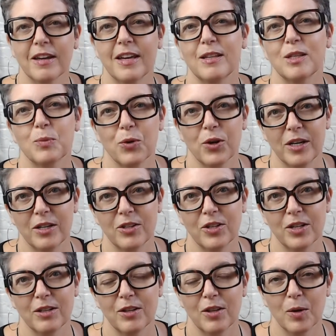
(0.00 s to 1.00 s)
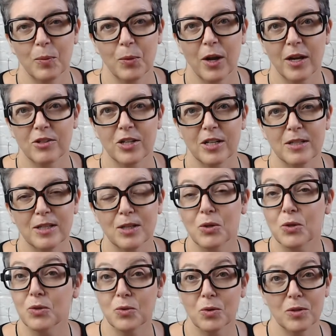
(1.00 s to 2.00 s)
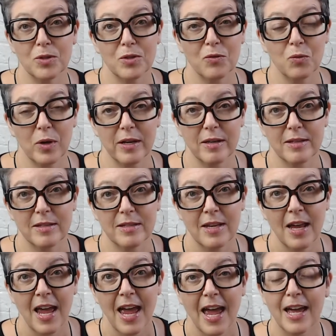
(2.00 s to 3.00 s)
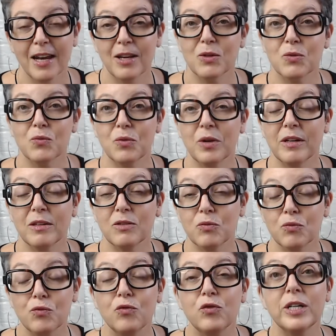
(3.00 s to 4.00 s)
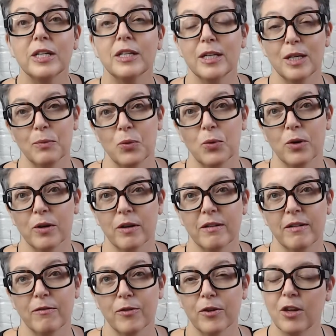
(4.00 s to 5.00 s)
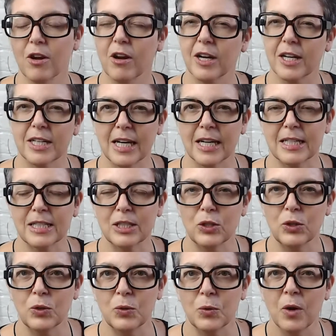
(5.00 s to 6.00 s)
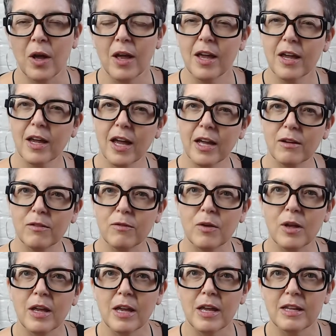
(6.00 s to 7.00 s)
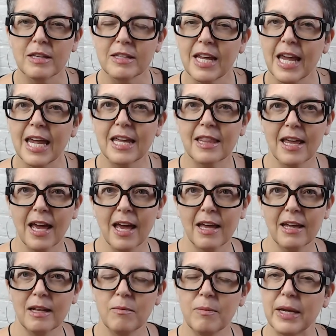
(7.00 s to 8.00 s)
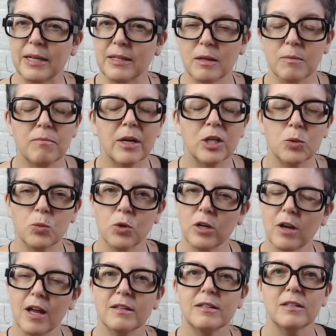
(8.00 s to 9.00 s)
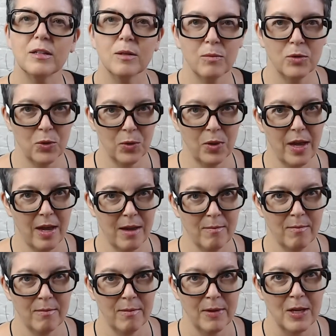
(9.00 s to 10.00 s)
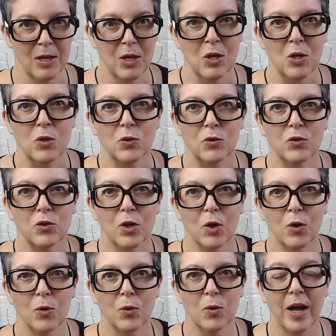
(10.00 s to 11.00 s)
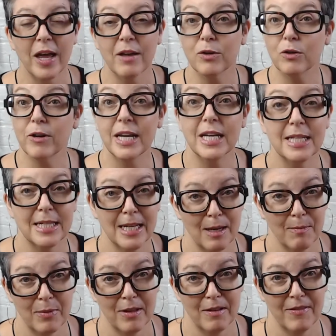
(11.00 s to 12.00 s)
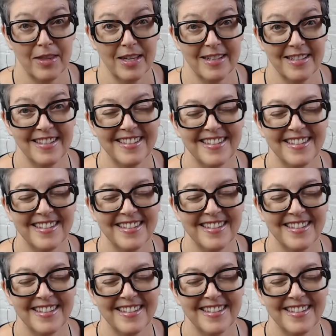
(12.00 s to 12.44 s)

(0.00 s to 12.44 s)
inspiration to their projects in all sorts of ways, and it's really important for the architect to kind of take that and make it much more custom to them. So I have a great example of this.